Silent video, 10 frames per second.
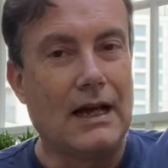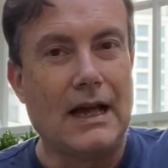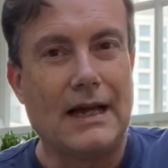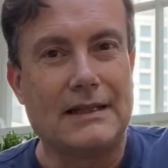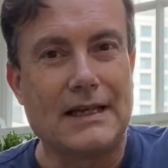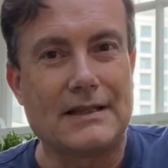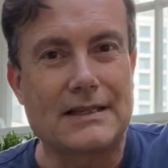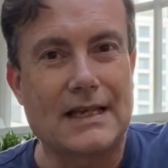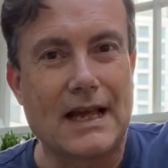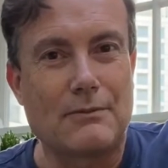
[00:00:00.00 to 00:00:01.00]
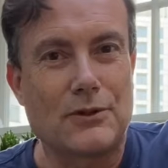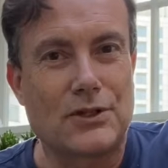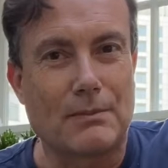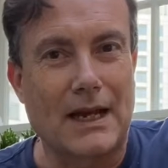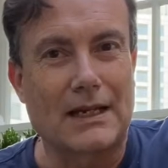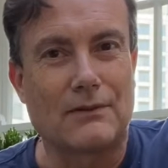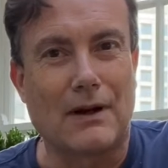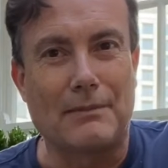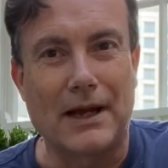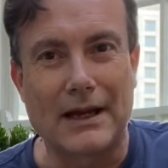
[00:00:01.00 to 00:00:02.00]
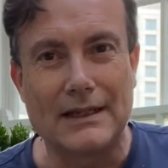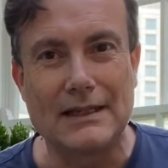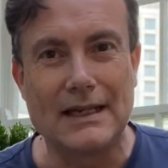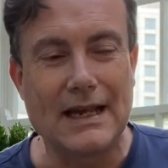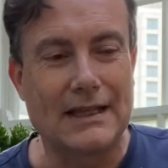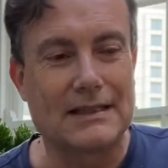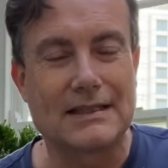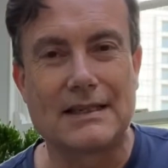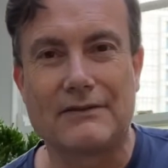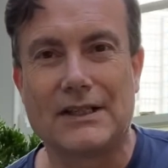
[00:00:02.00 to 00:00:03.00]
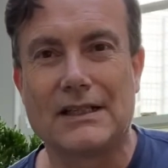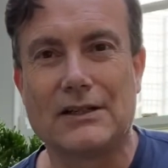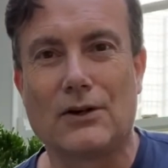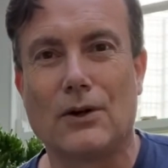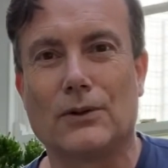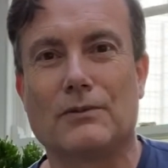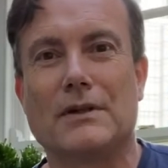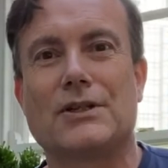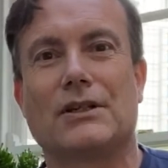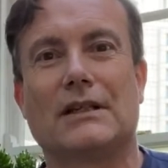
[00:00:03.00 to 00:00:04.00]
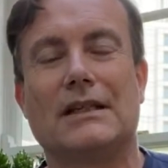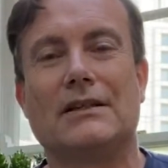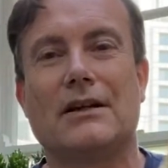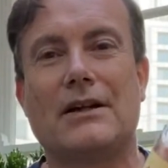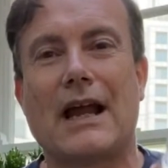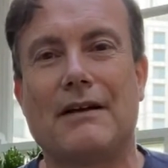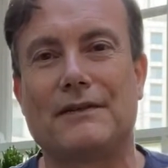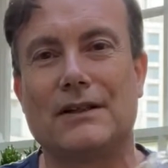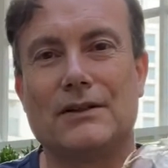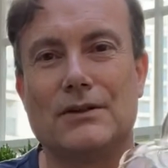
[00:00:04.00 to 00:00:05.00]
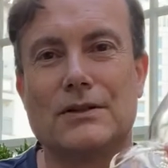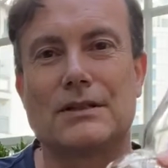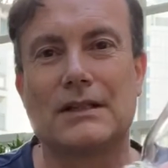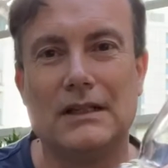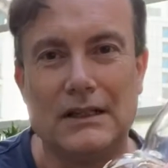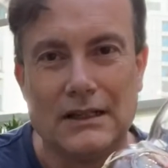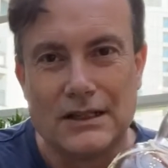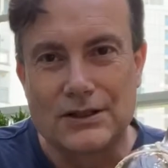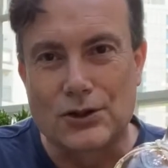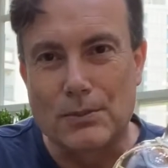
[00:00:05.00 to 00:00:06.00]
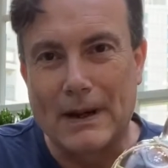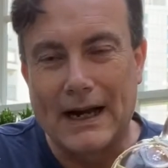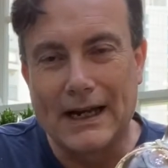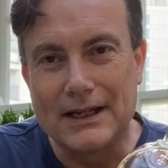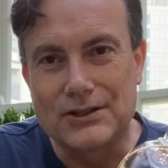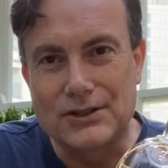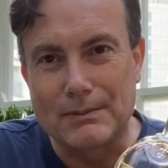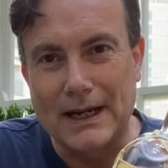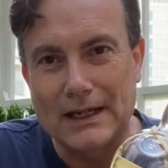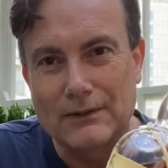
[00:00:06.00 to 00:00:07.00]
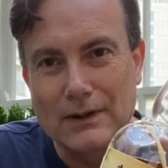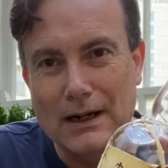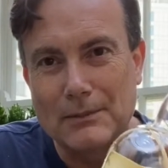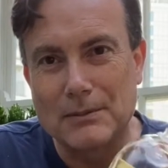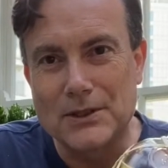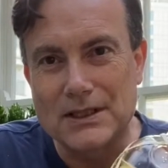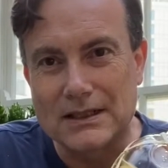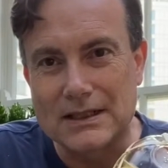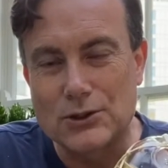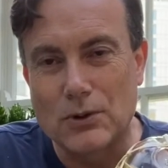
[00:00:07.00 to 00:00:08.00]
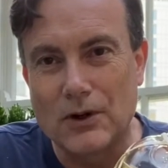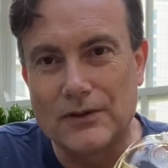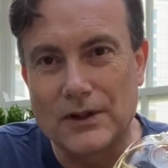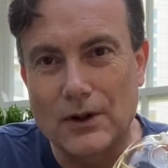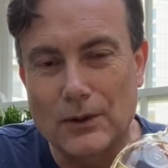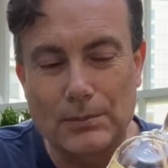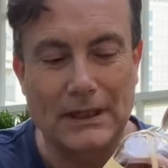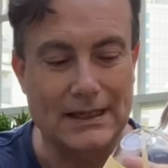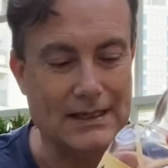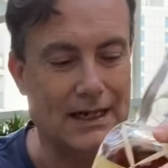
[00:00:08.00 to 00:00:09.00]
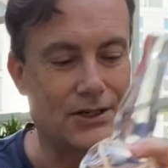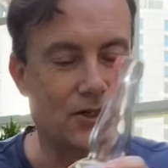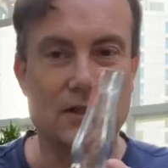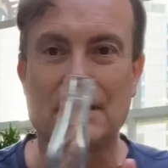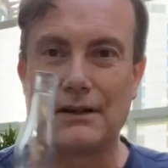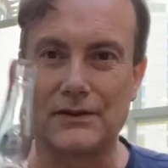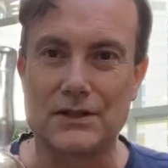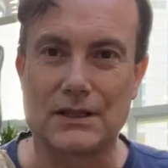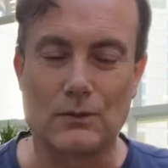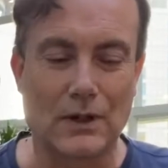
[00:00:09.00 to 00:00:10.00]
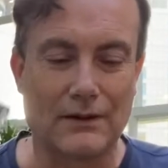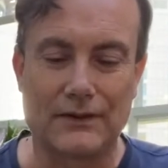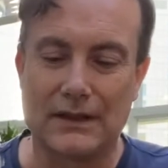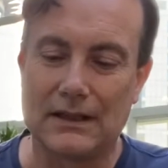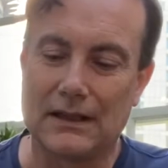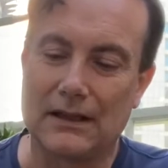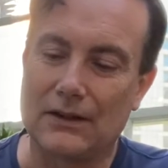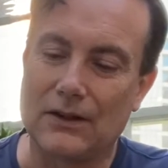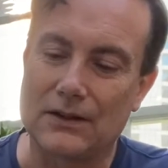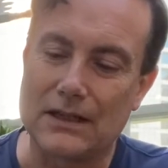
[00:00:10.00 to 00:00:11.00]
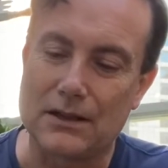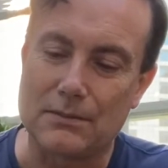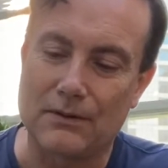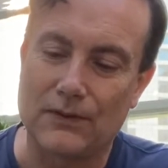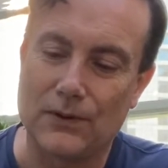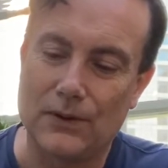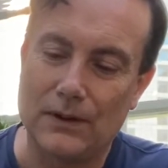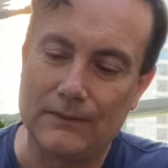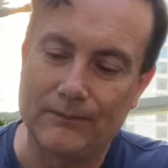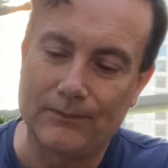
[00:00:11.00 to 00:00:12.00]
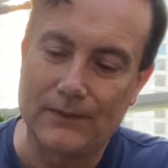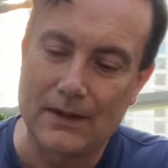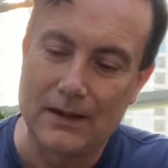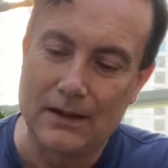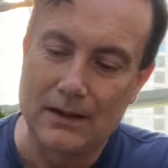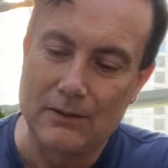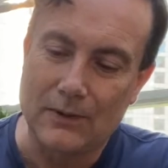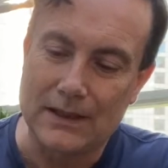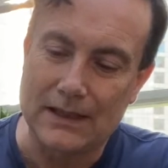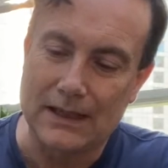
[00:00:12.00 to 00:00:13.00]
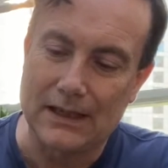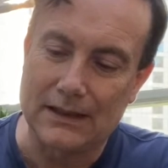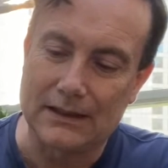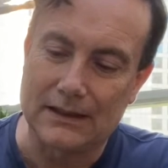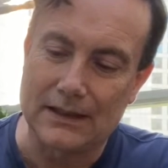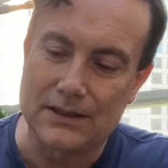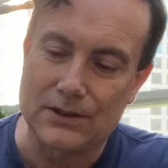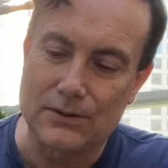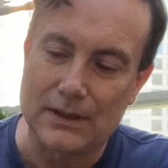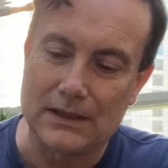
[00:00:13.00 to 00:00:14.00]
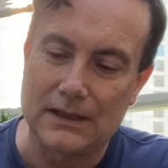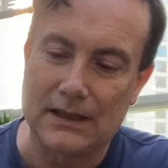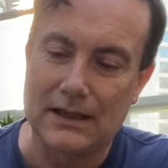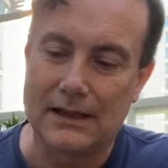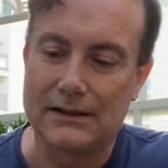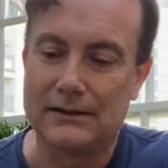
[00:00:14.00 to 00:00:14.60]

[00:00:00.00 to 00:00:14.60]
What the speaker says: And then the same with Jamaican rum. Now he had this 17-year-old originally. You don't have to use super aged Jamaican rum. I'm using this 12-year-old plantation that I've used in one of the cocktails before. Once again, I think that's doing the